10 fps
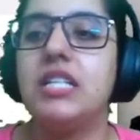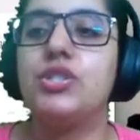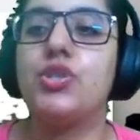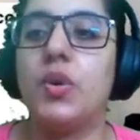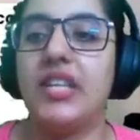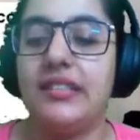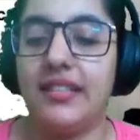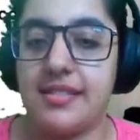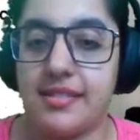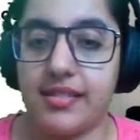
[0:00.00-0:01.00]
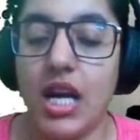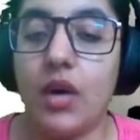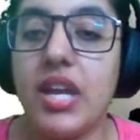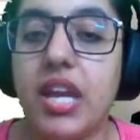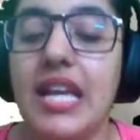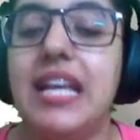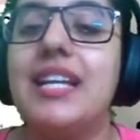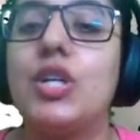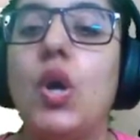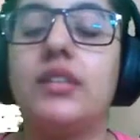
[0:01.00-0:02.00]
join this. Okay,
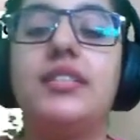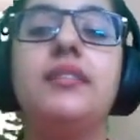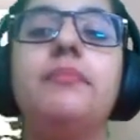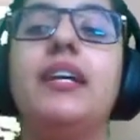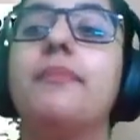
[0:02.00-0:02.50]
Gautam,